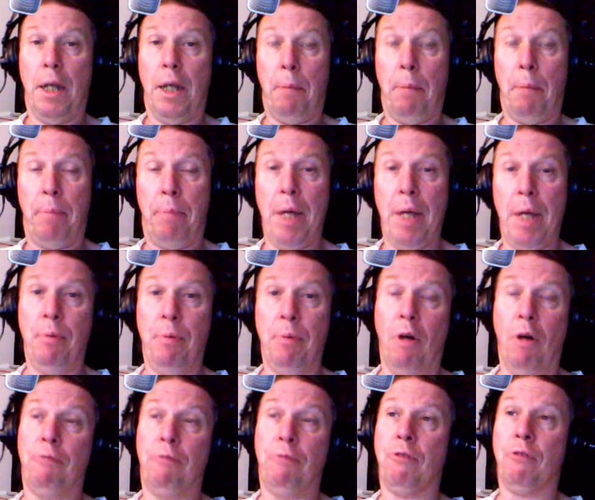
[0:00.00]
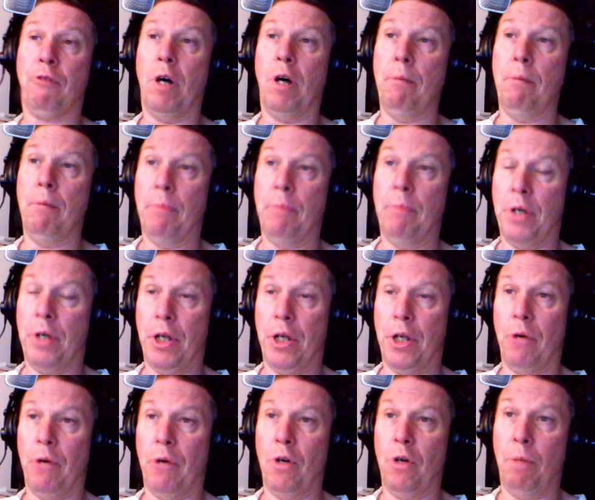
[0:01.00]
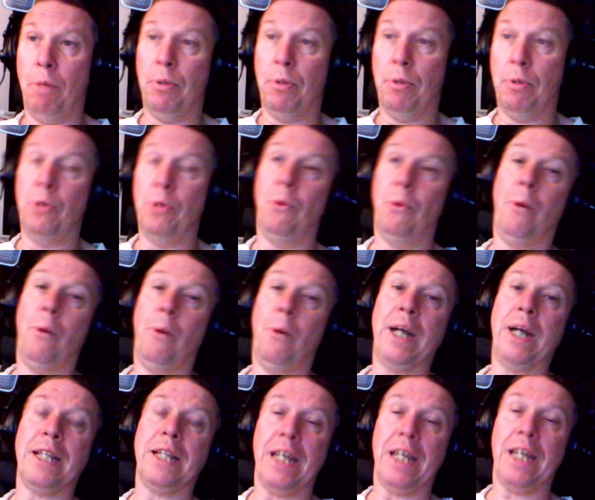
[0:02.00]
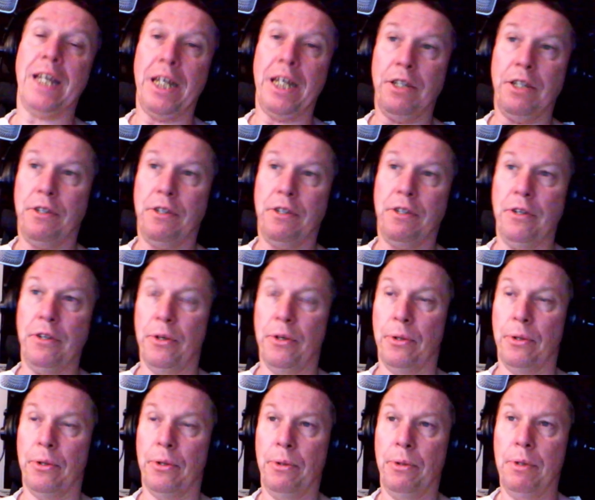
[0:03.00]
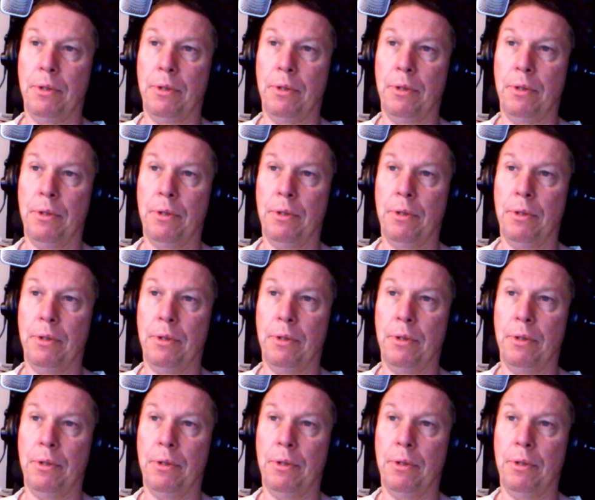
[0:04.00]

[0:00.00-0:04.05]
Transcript: people from Europe who went into